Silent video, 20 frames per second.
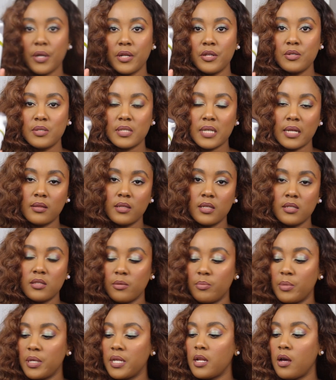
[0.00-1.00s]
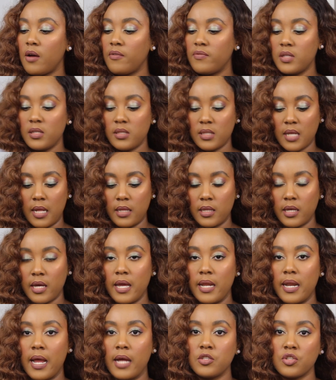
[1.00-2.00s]
I'm going to use a little bit of this
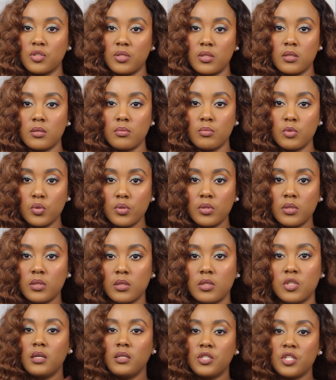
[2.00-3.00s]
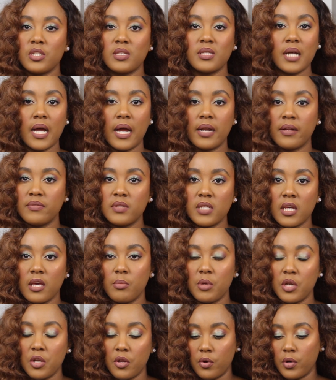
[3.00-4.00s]
Alakai Naturals mousse, just to kind of
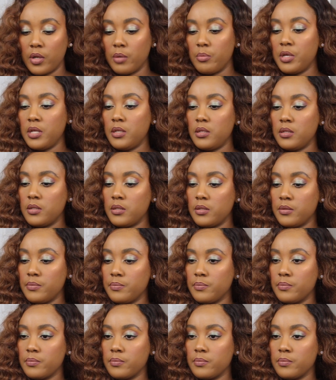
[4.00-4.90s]
tame it down a bit.